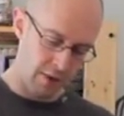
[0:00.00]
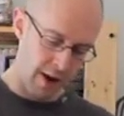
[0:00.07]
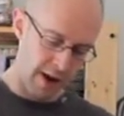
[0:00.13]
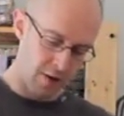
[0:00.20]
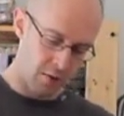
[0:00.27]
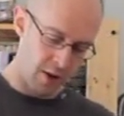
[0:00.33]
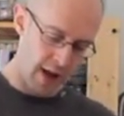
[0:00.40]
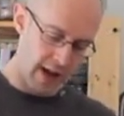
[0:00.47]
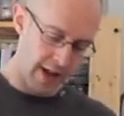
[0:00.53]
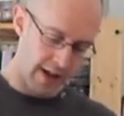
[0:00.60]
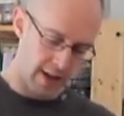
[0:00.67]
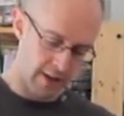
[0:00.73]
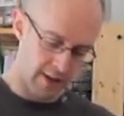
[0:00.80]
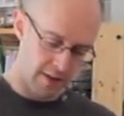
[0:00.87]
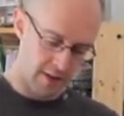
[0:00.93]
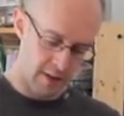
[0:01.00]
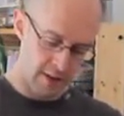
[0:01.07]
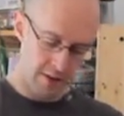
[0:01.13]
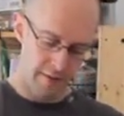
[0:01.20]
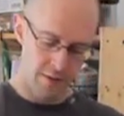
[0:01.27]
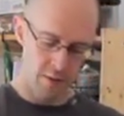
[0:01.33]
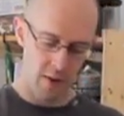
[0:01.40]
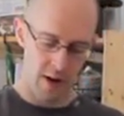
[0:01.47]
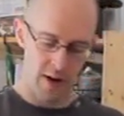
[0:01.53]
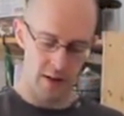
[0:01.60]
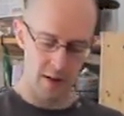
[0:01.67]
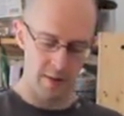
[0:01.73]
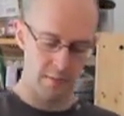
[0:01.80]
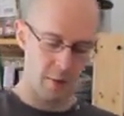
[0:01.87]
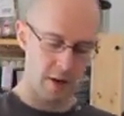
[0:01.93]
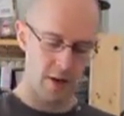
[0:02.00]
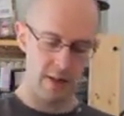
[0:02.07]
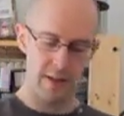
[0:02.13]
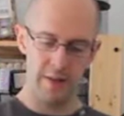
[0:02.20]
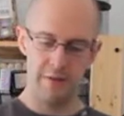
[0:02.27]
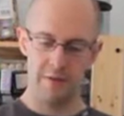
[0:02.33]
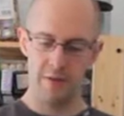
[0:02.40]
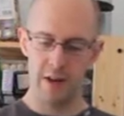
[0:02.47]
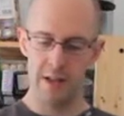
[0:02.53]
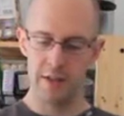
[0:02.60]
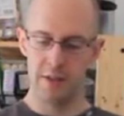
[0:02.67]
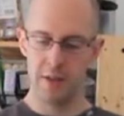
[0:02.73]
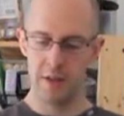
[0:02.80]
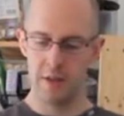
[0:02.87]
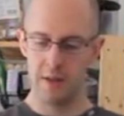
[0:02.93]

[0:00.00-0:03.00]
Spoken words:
right away, you want to put it in the fridge.